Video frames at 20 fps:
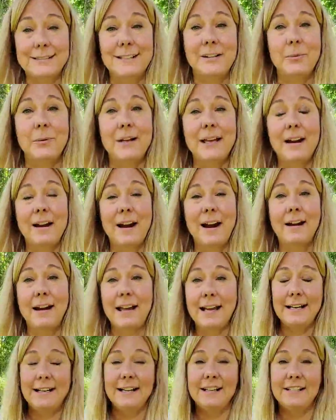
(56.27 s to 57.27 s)
that we are
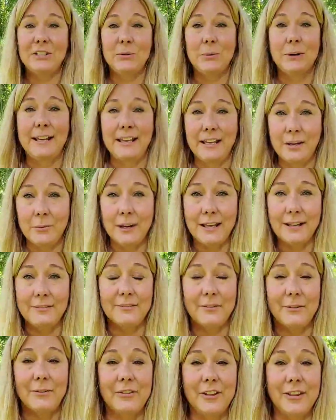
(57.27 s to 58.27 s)
headed into a heat
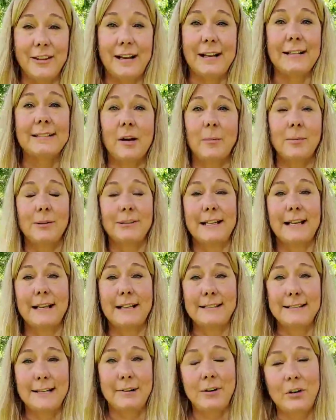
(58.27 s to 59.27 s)
wave over the next couple of
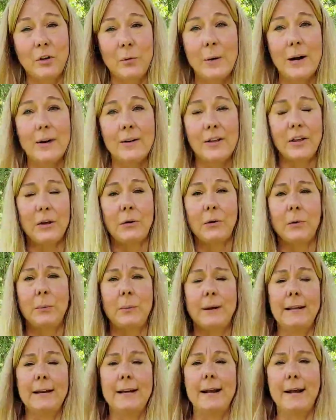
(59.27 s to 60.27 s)
days. I don't know about you,
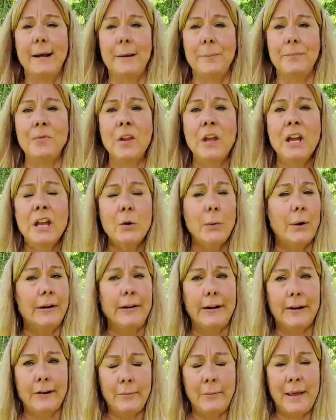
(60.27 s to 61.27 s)
but we're
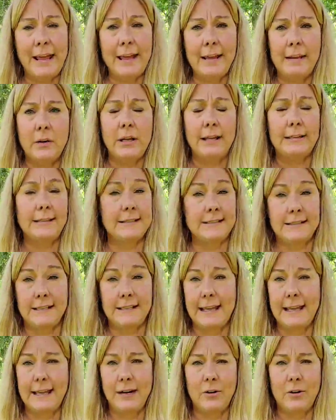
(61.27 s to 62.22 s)
here in Maine. It doesn't get